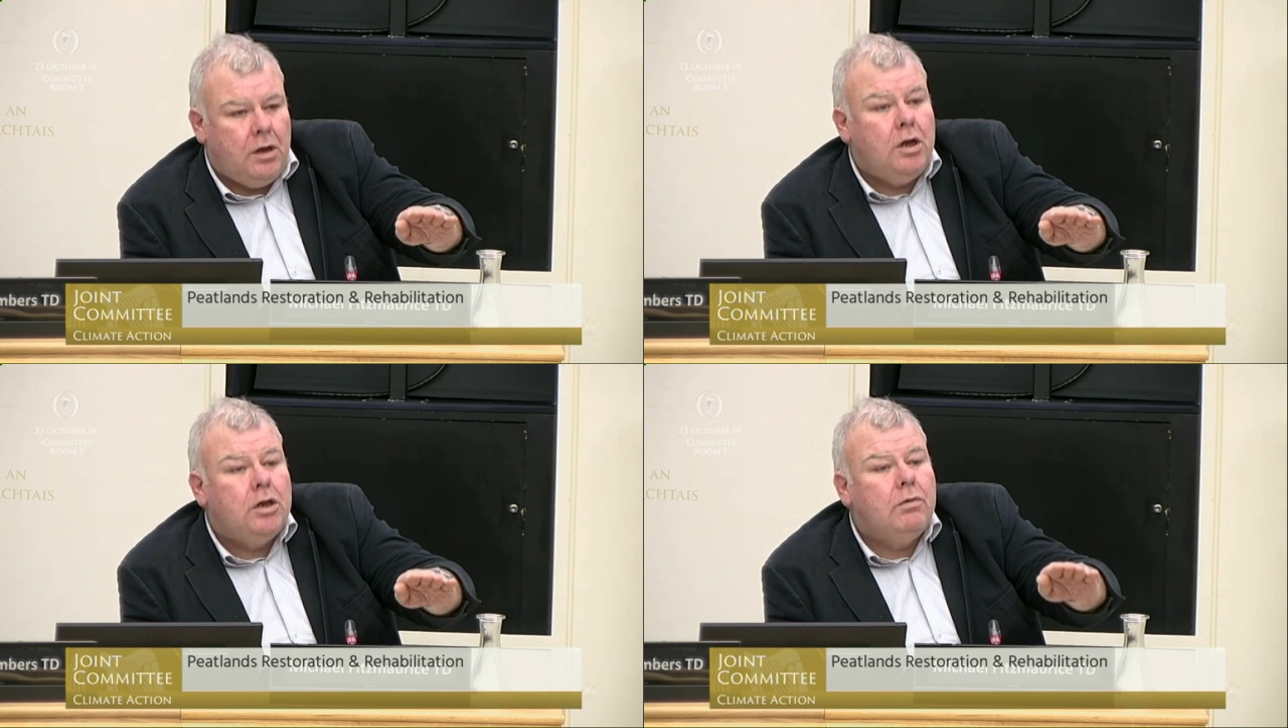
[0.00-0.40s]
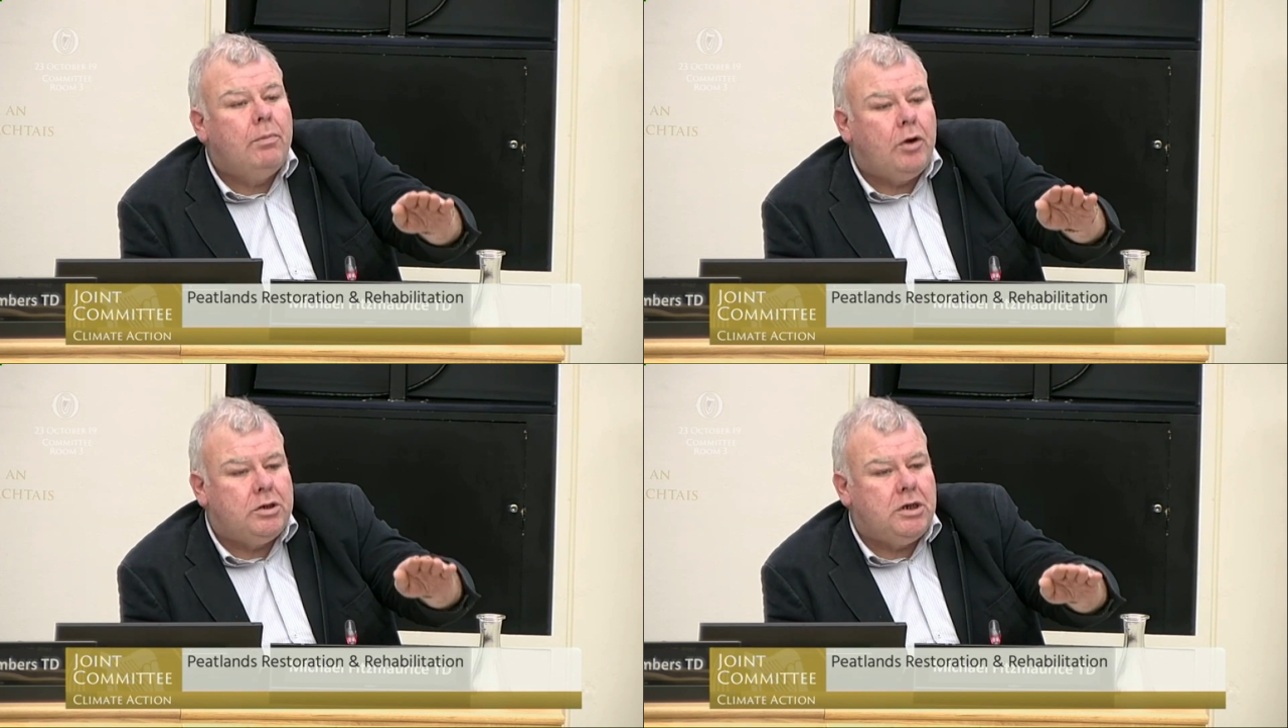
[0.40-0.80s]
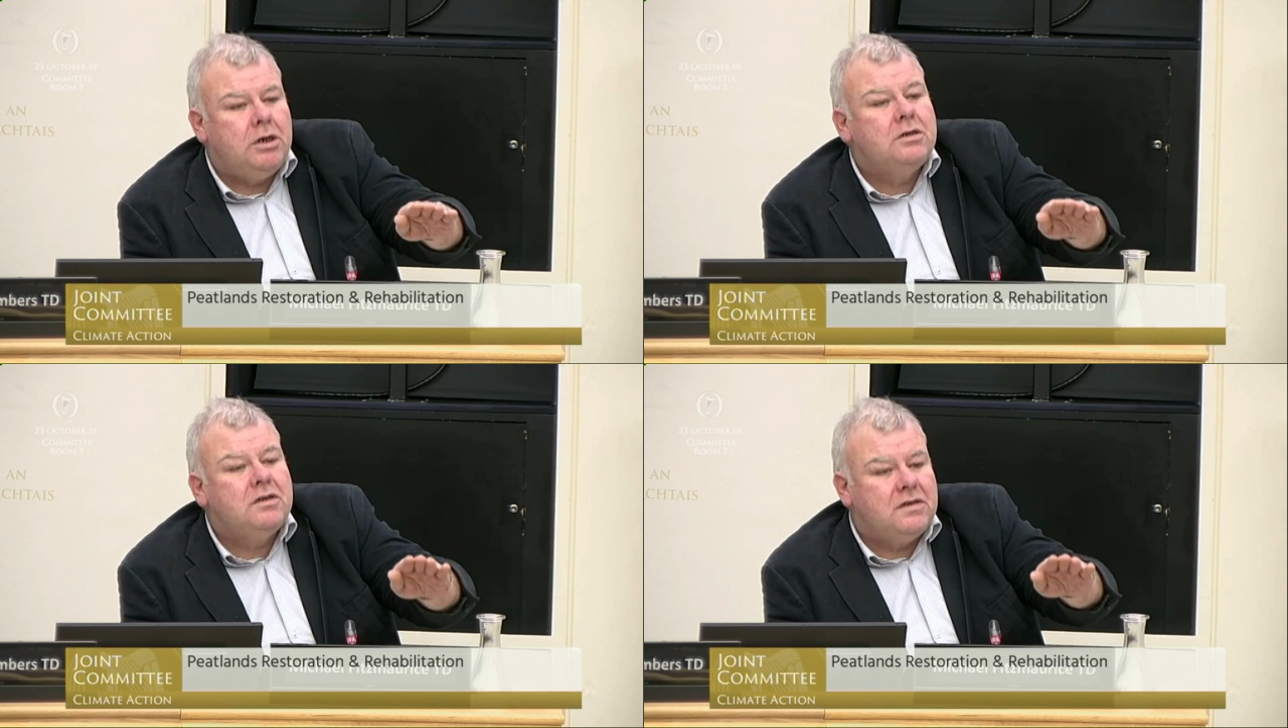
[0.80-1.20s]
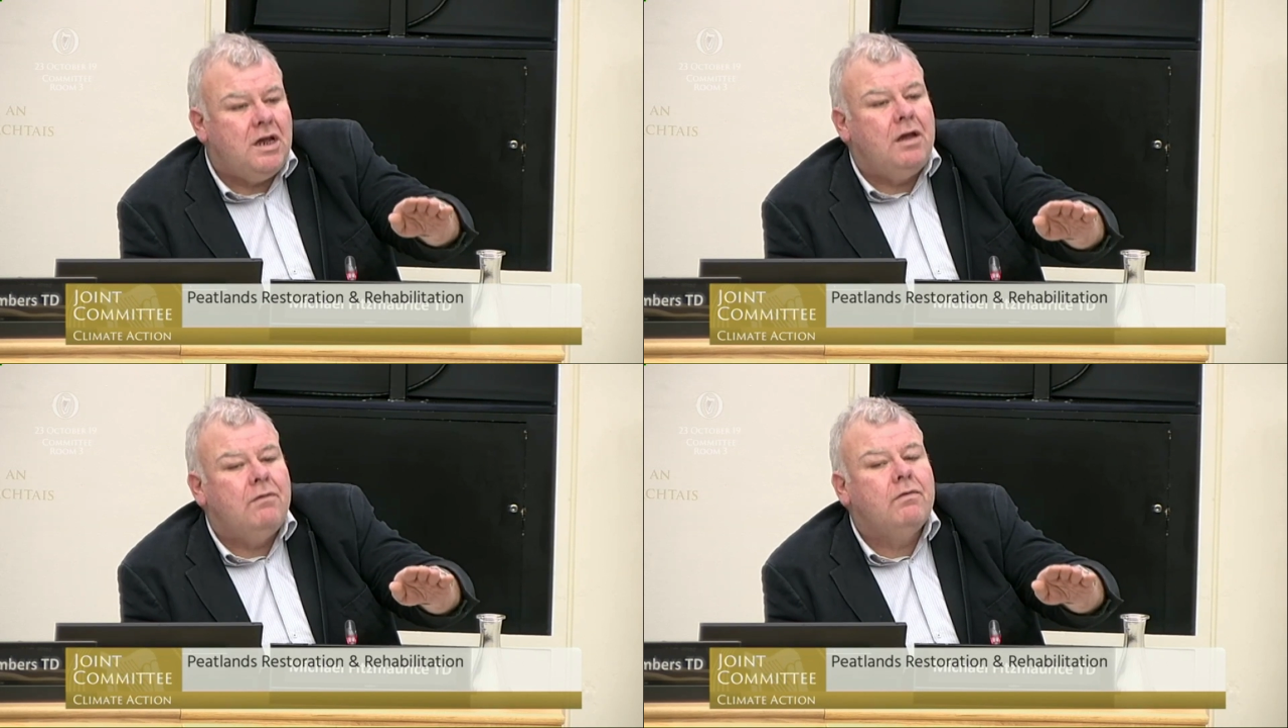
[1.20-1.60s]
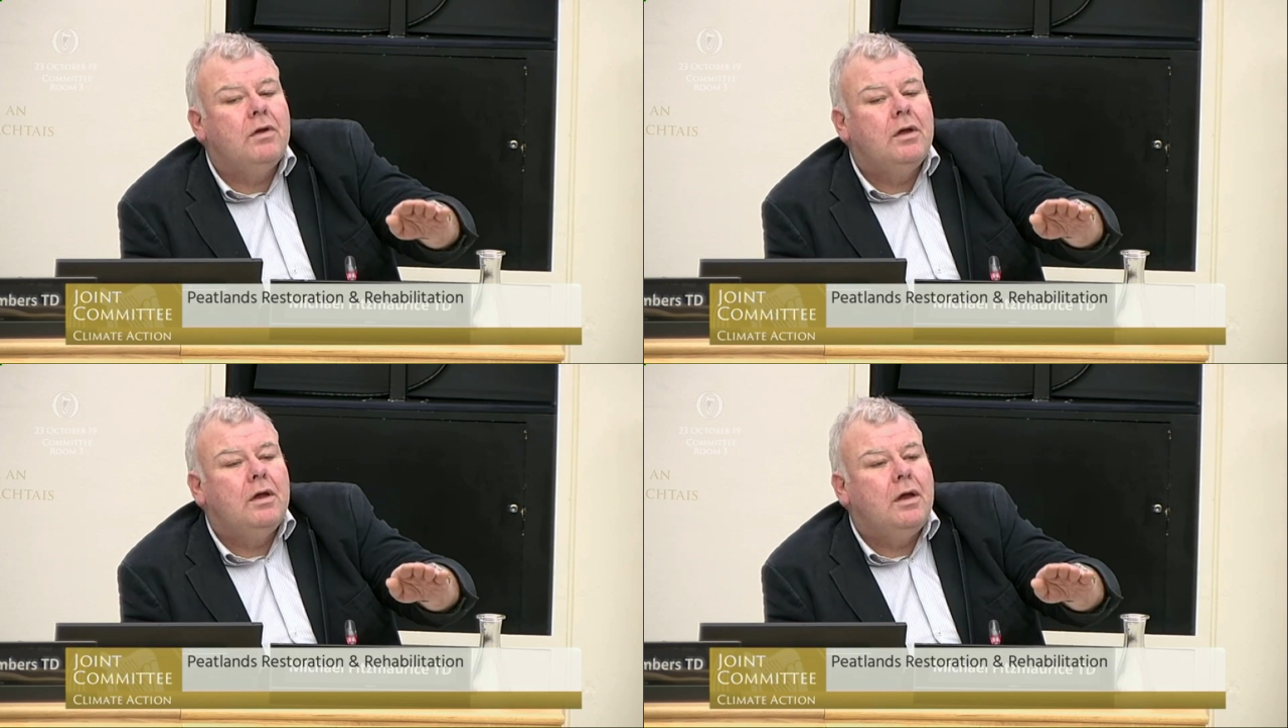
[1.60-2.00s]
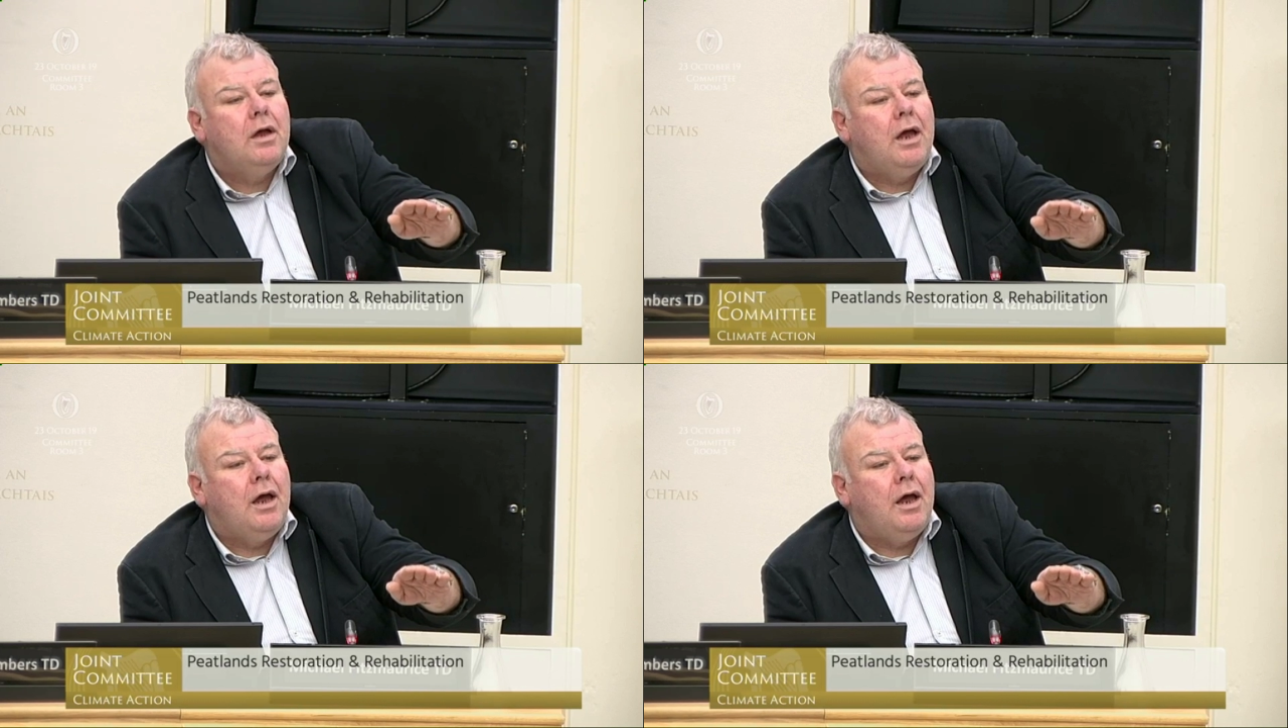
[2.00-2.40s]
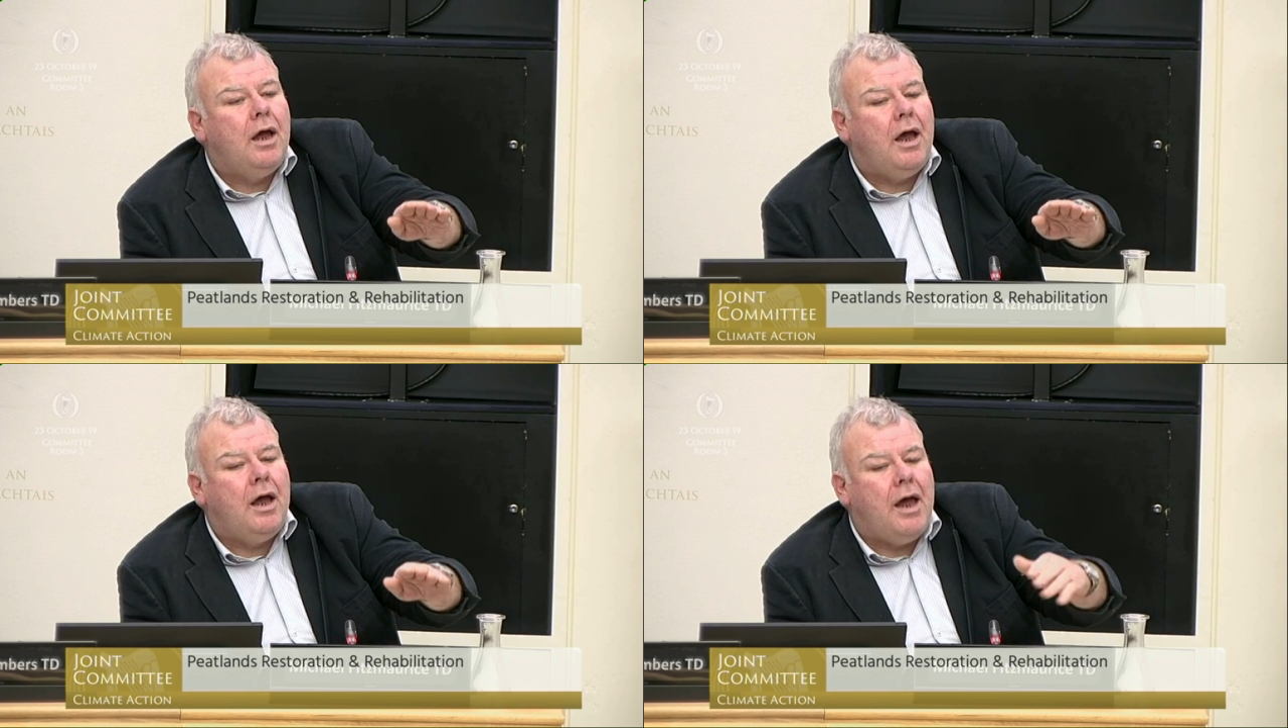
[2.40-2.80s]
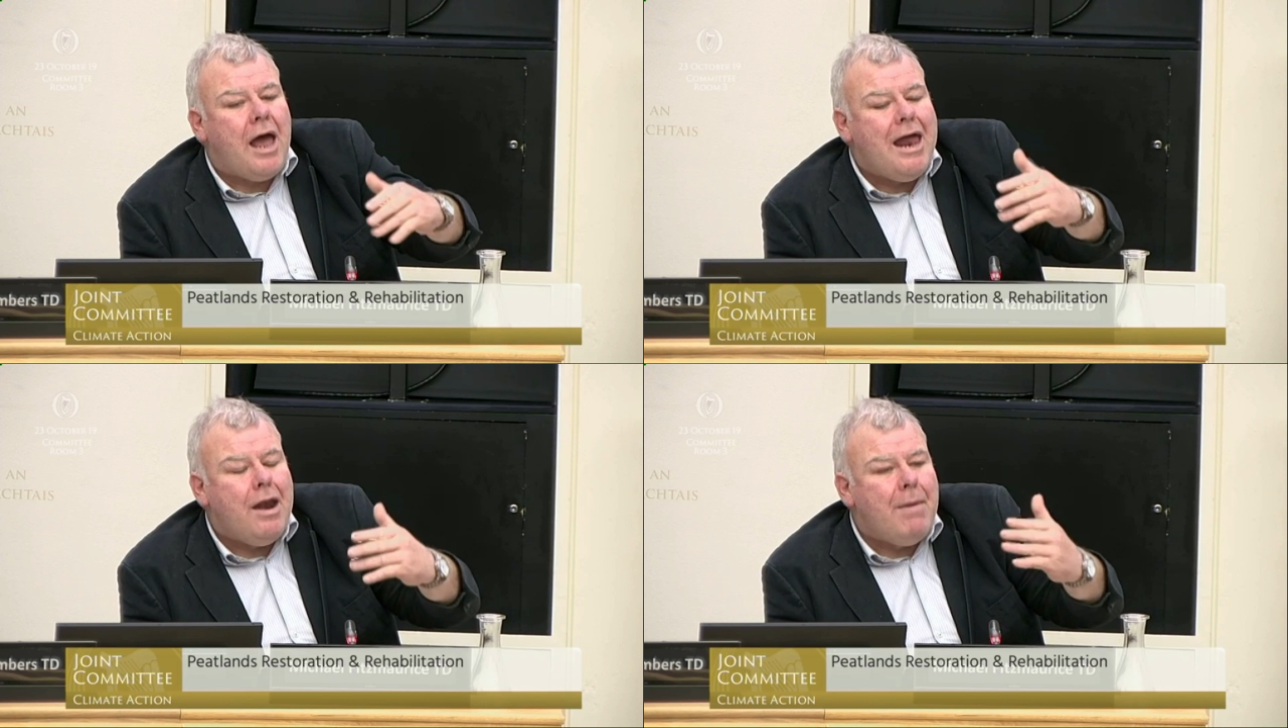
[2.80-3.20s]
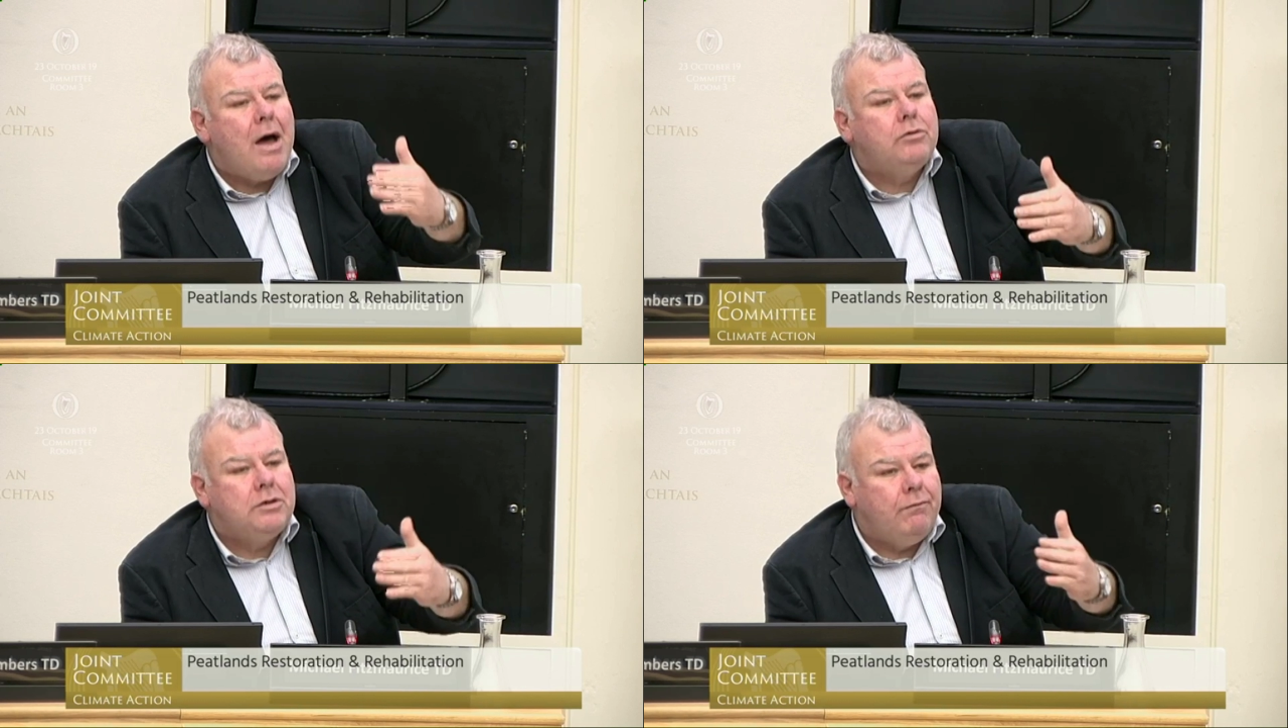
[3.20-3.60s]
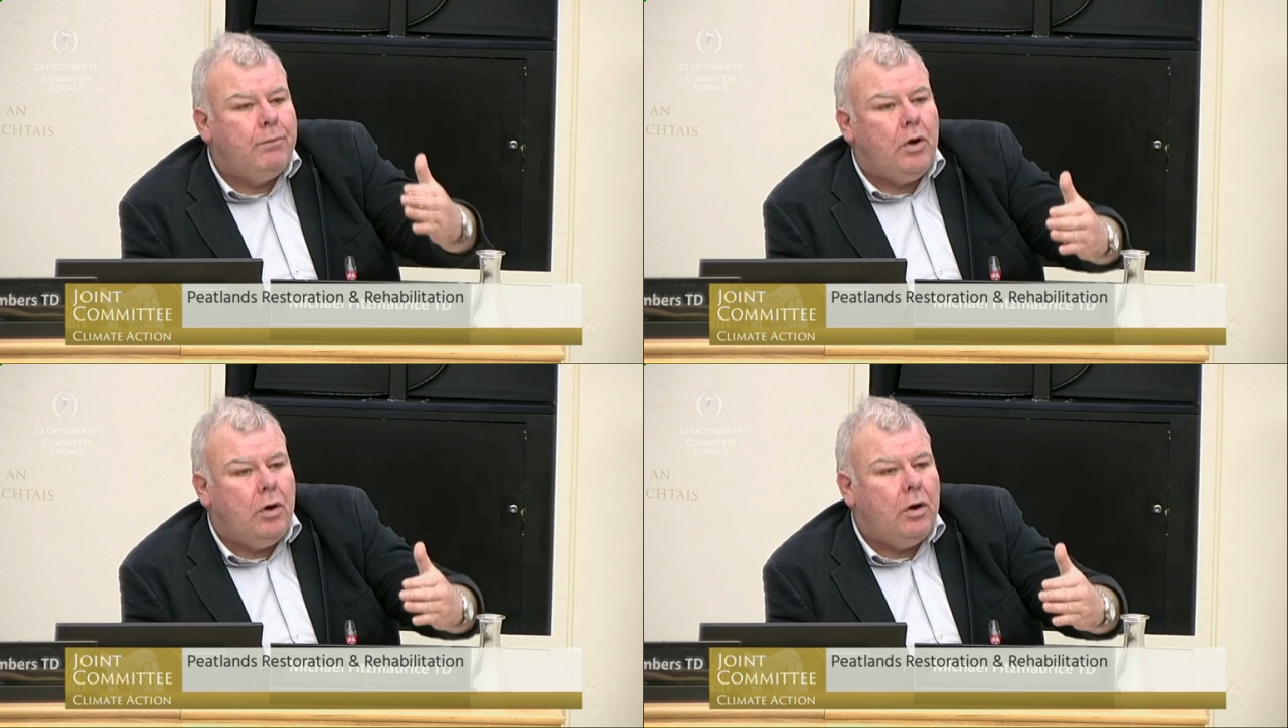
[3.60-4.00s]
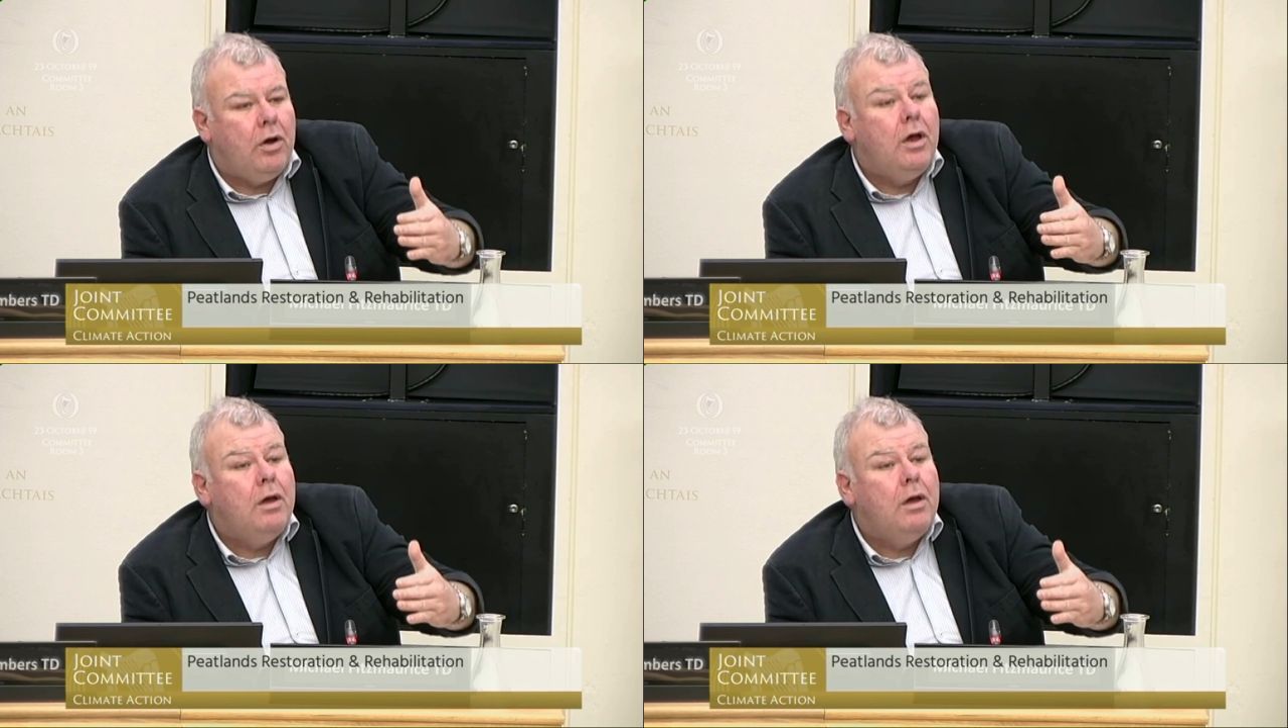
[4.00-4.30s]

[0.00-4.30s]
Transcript: They were brought in to save an amount of bog